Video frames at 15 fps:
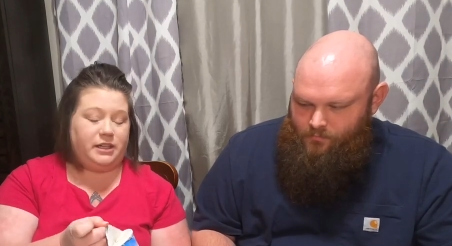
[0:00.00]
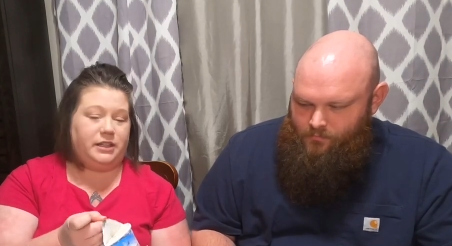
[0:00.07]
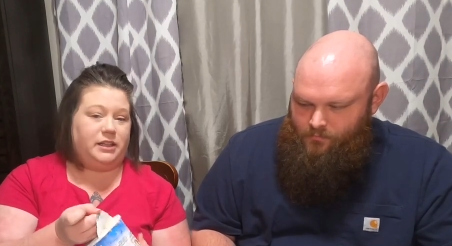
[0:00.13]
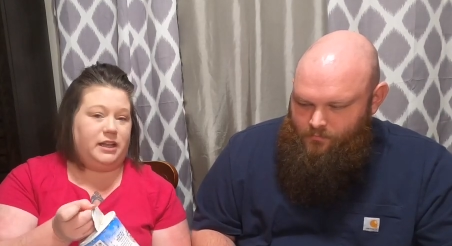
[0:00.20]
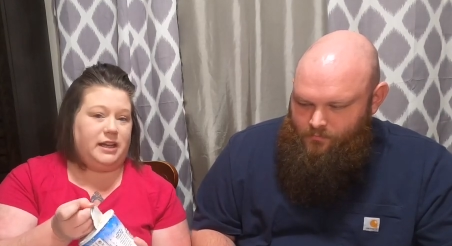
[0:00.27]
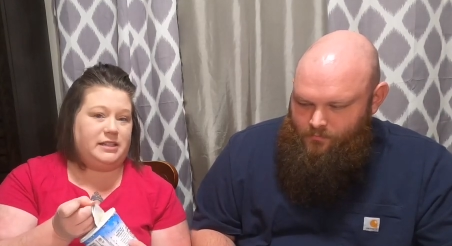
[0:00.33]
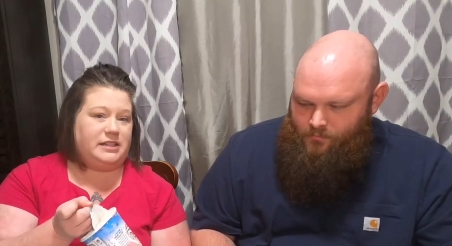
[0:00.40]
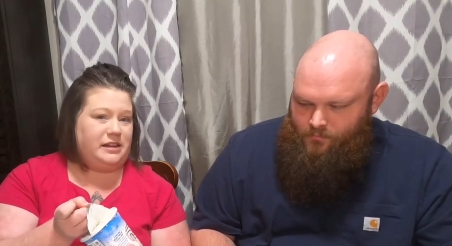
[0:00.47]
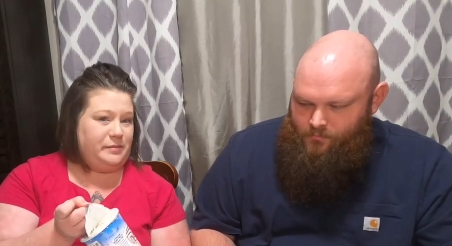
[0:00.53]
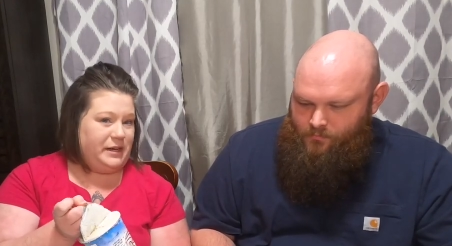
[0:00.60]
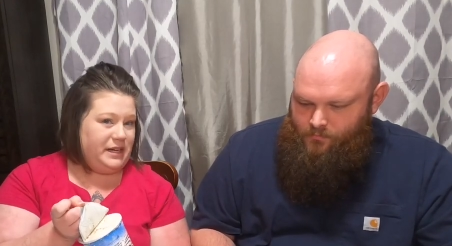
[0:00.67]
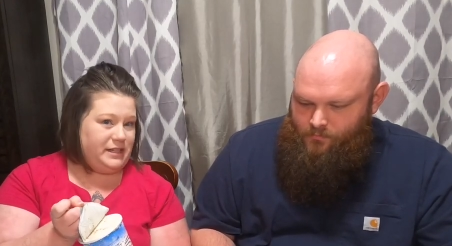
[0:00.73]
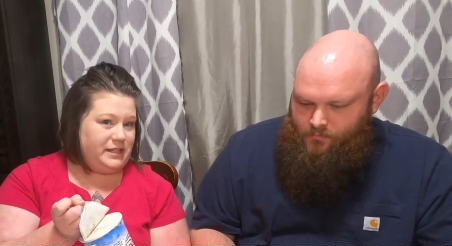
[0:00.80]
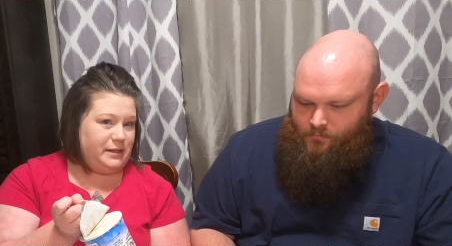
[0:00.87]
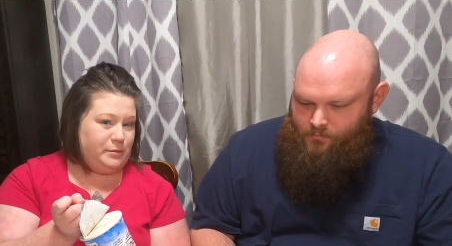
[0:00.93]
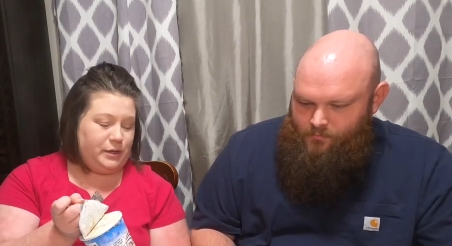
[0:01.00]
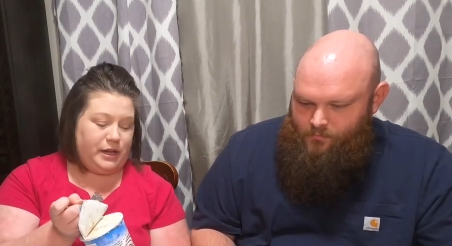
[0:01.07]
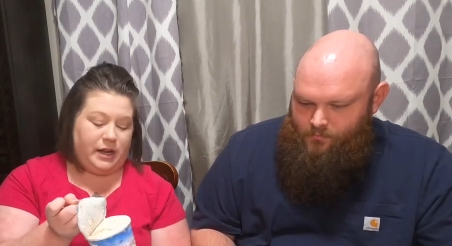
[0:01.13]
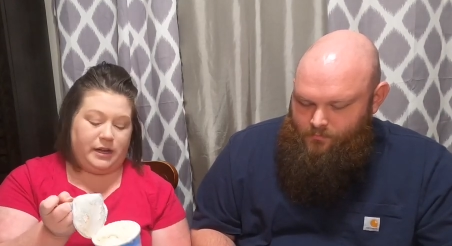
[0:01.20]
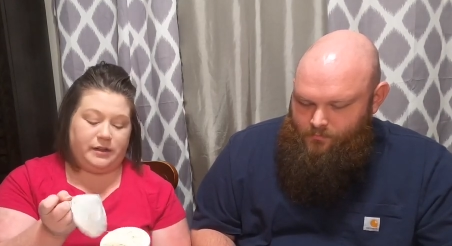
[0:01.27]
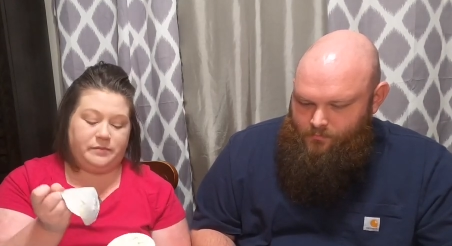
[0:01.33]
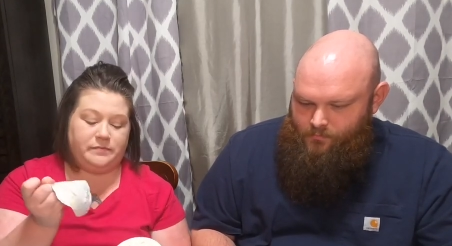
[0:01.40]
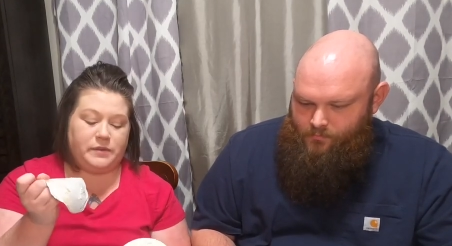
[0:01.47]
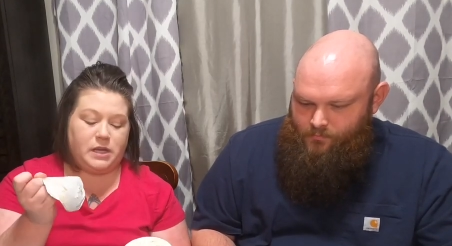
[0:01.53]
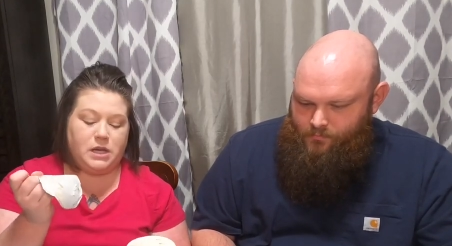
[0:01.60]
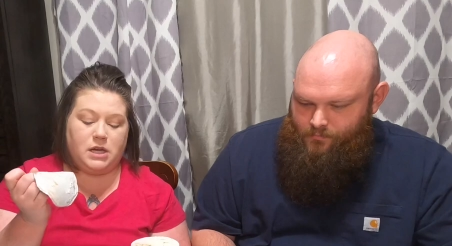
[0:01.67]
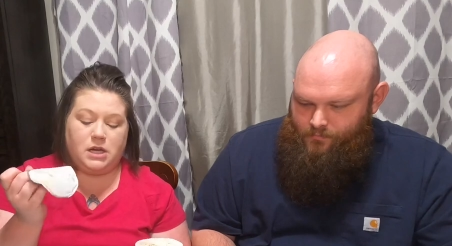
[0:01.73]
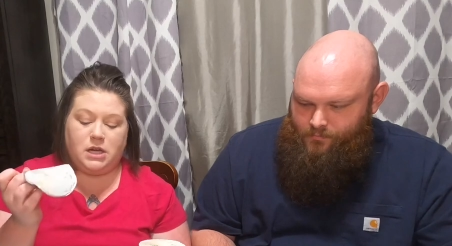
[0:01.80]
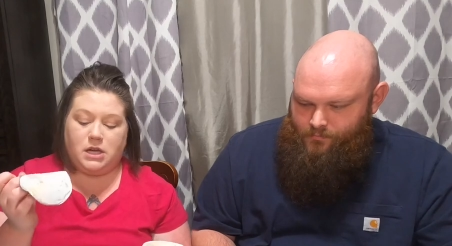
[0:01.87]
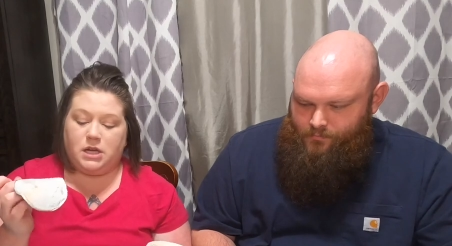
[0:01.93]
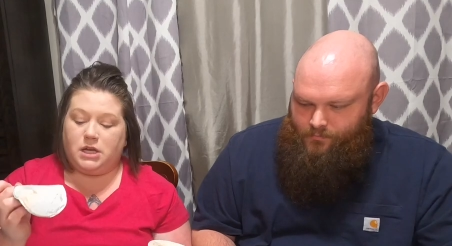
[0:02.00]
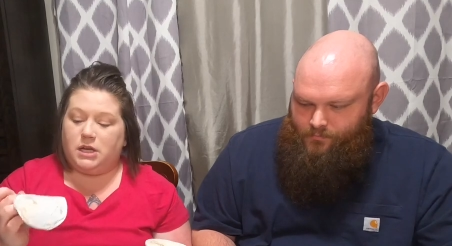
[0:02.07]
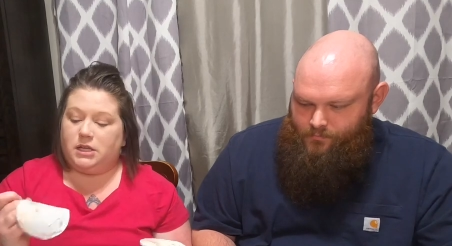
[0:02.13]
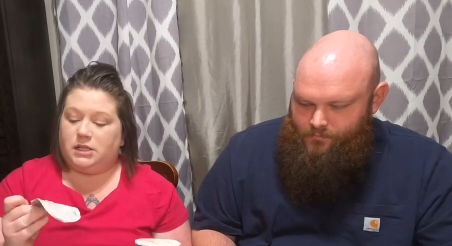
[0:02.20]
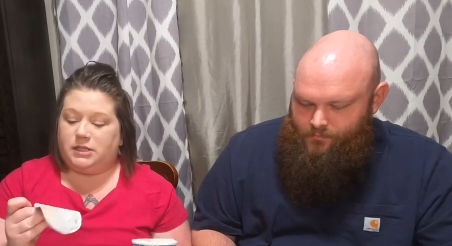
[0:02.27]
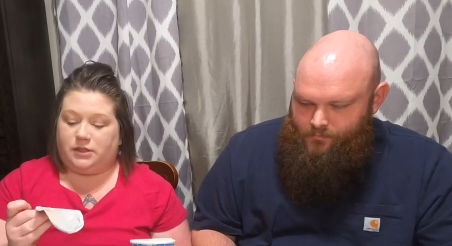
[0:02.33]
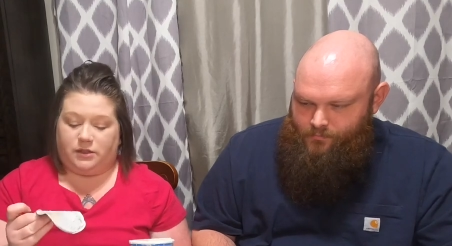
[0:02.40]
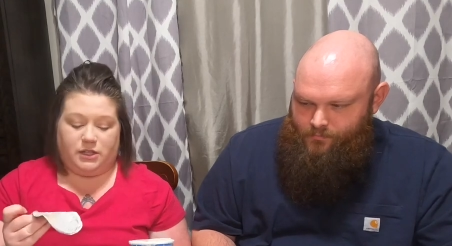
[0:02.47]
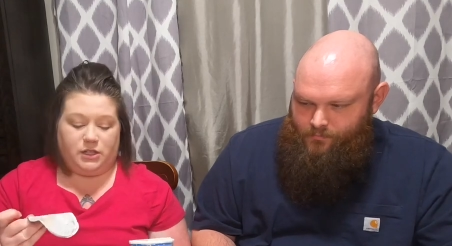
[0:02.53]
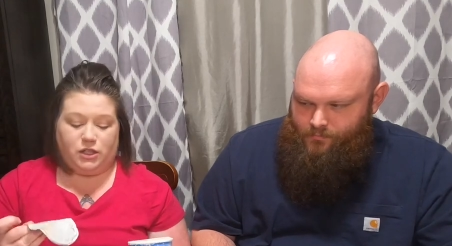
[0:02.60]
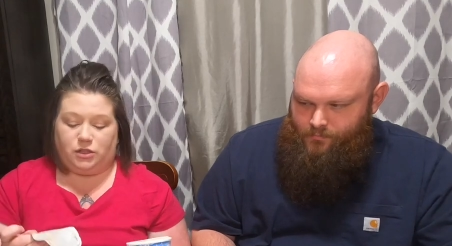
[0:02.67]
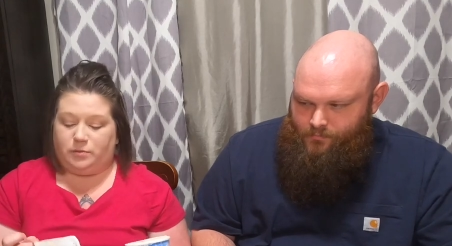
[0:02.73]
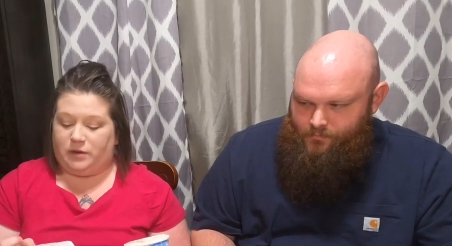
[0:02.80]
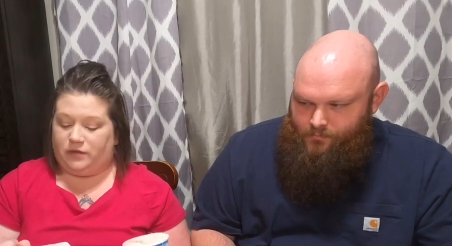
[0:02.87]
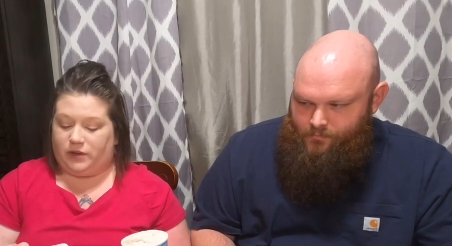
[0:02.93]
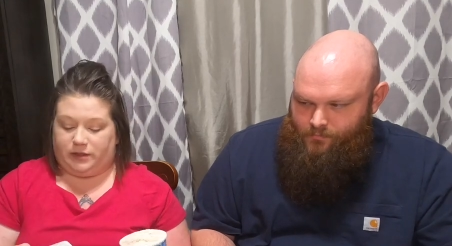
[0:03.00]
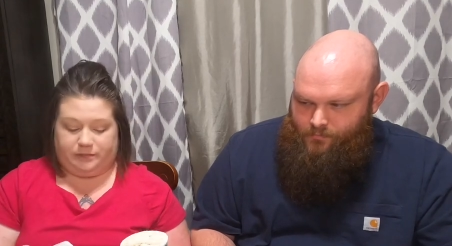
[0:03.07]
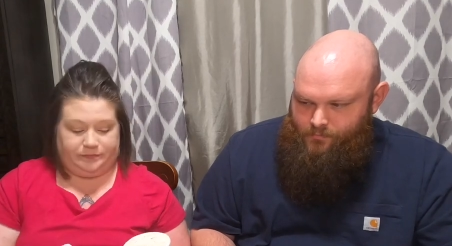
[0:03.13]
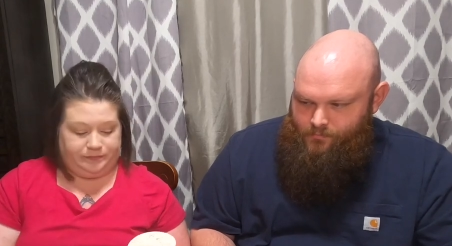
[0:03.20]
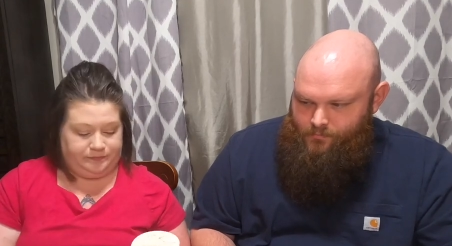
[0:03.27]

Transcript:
Speaker 1: you the last time I had a Zebra Cake. So this should be fun.